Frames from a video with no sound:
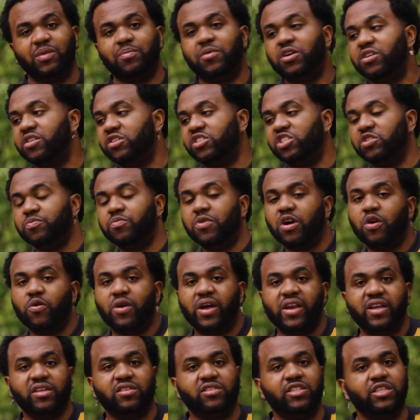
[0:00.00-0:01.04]
about the Shimbo
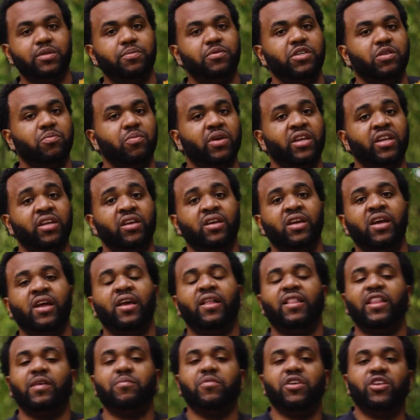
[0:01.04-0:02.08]
Wireless TP Mini,
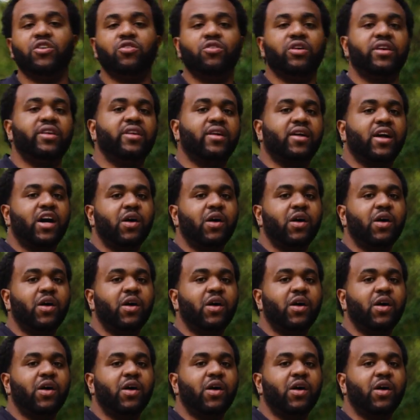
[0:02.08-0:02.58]
let me know in the